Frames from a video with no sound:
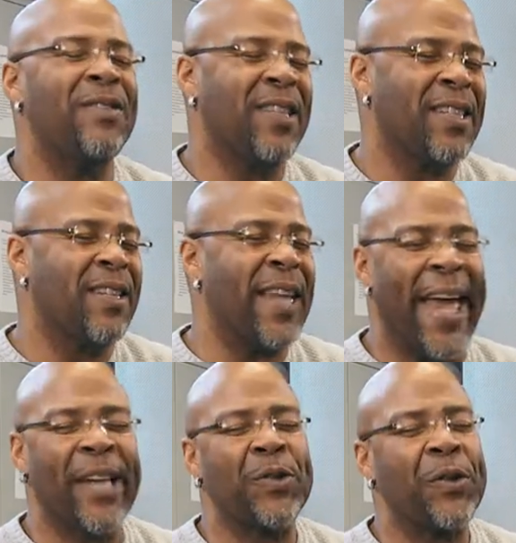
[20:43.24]
just an
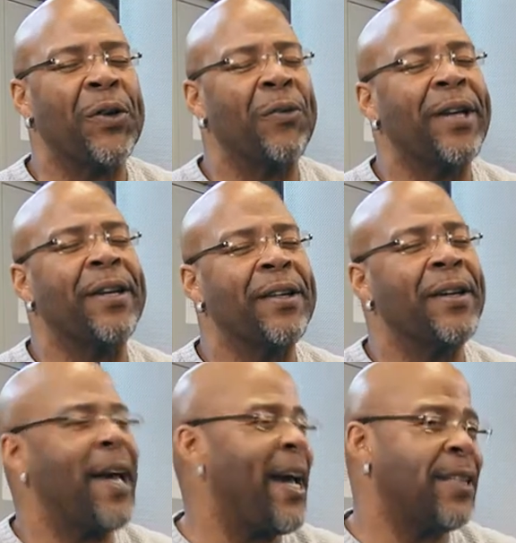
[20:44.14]

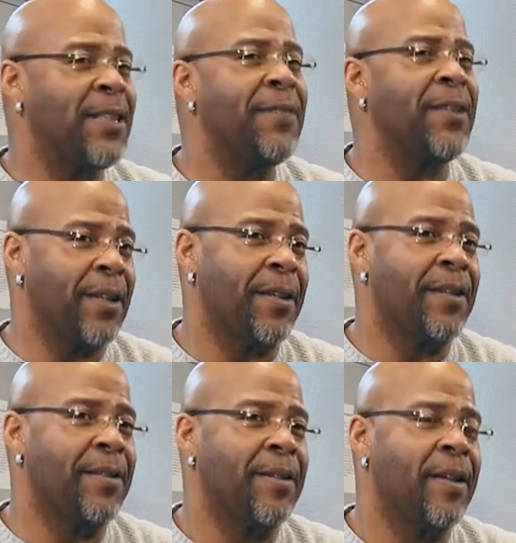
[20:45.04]
extracurricular activity.
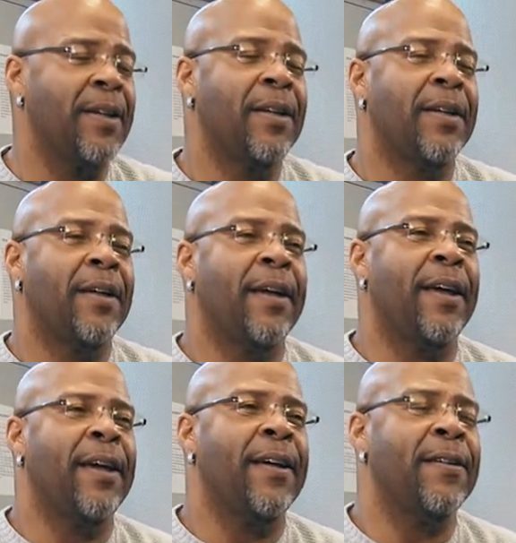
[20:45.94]

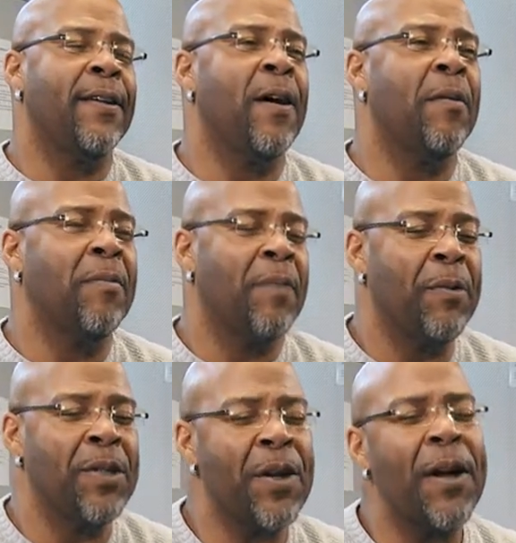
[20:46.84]
And it
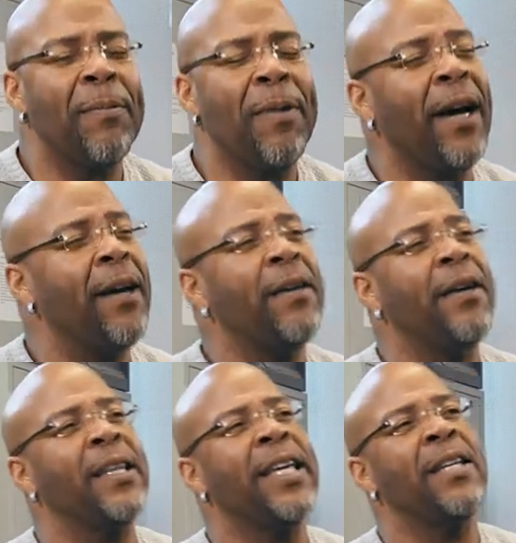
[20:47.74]
was started by a
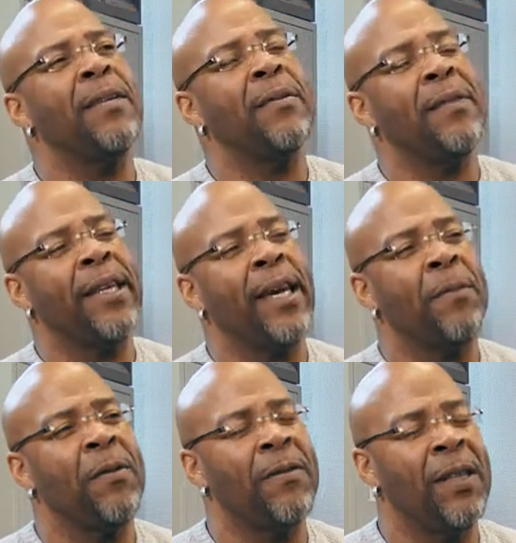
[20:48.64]
young lady by the name
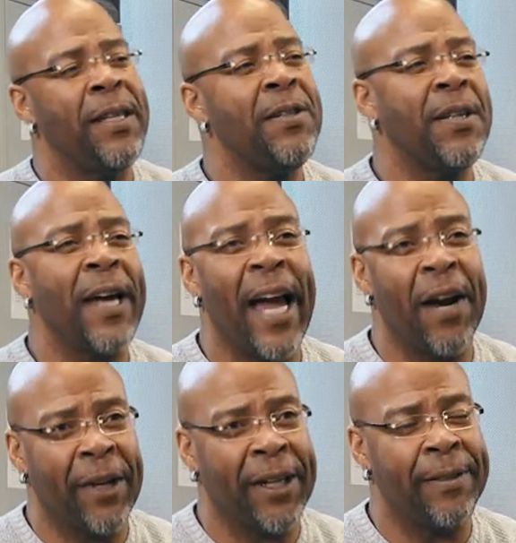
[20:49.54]
of Lisa
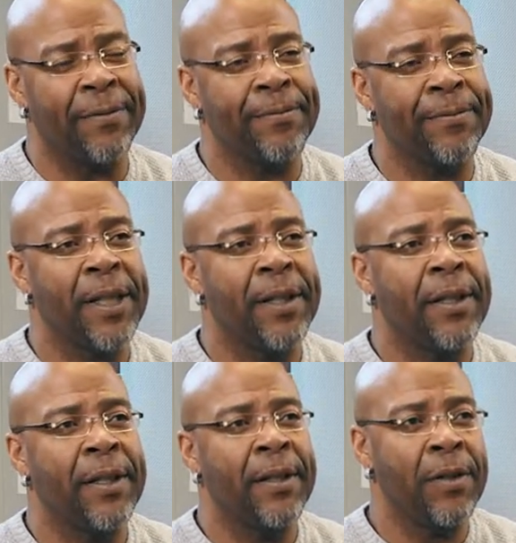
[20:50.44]
Harrigan,
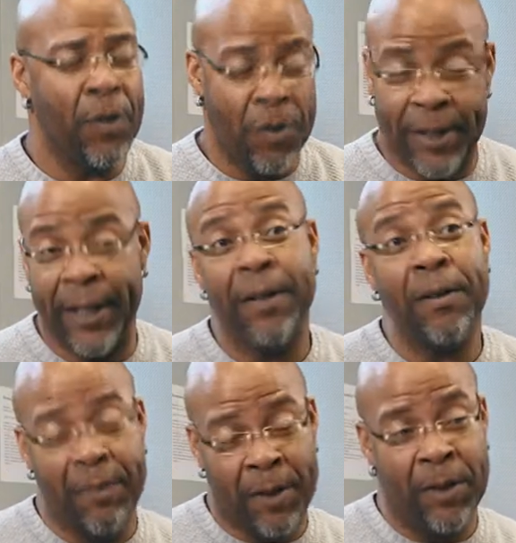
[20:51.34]
who
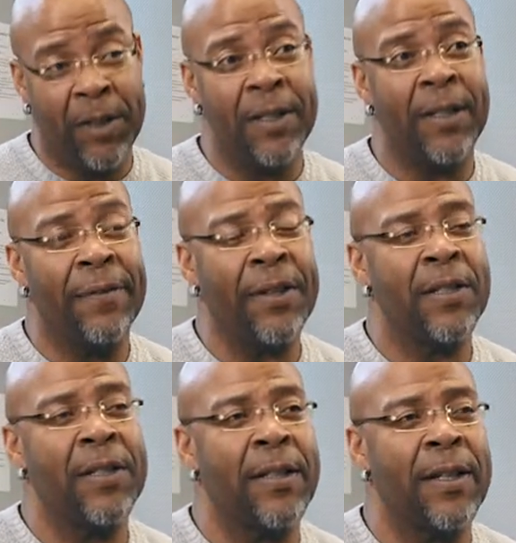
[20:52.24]
still,
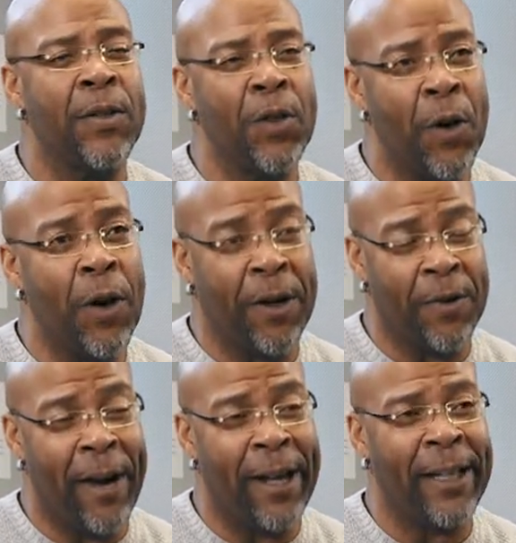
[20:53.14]
she's in New
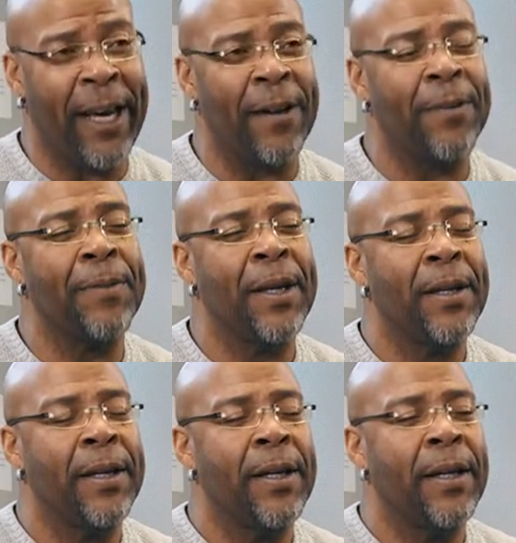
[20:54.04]
York right now.
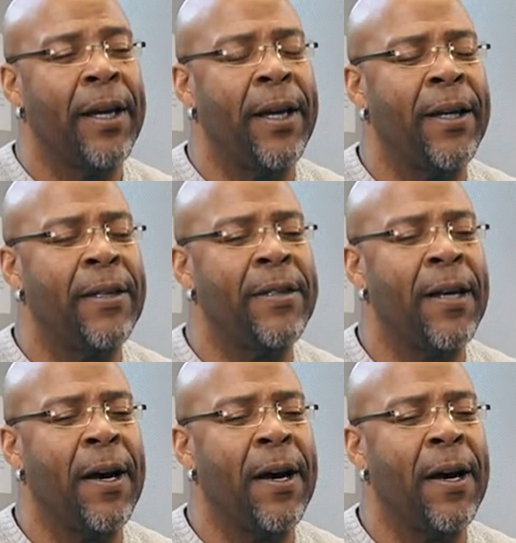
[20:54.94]
And